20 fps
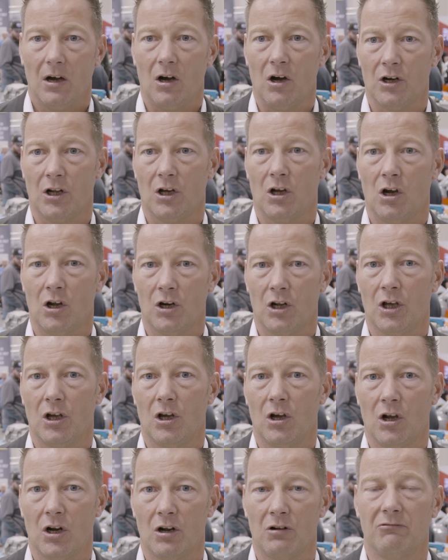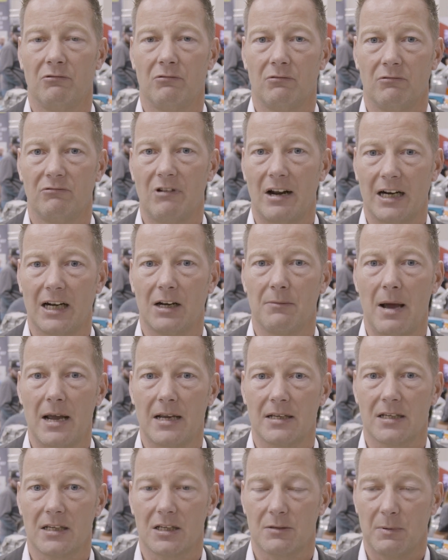on a, on a, on a regular
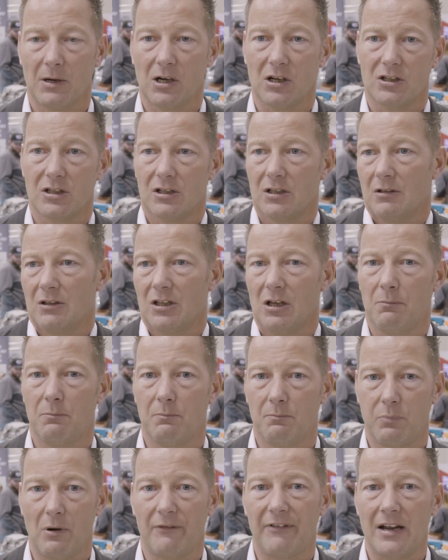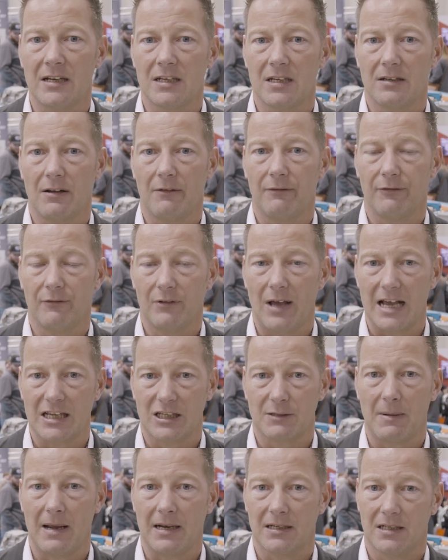basis because the preventative
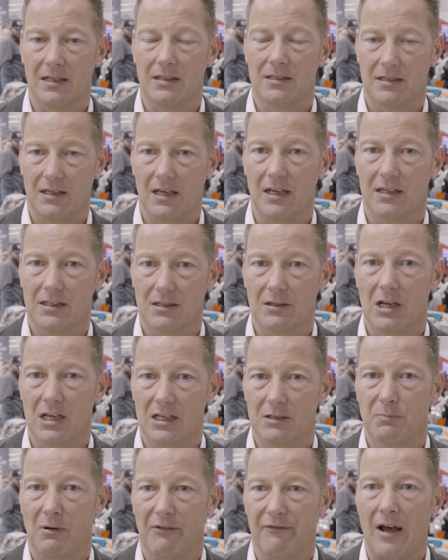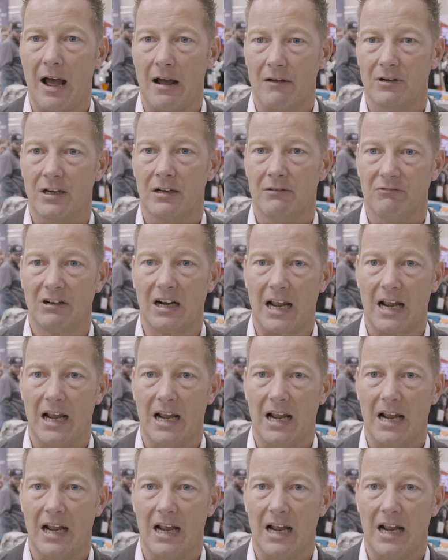aspect is, is, is profound in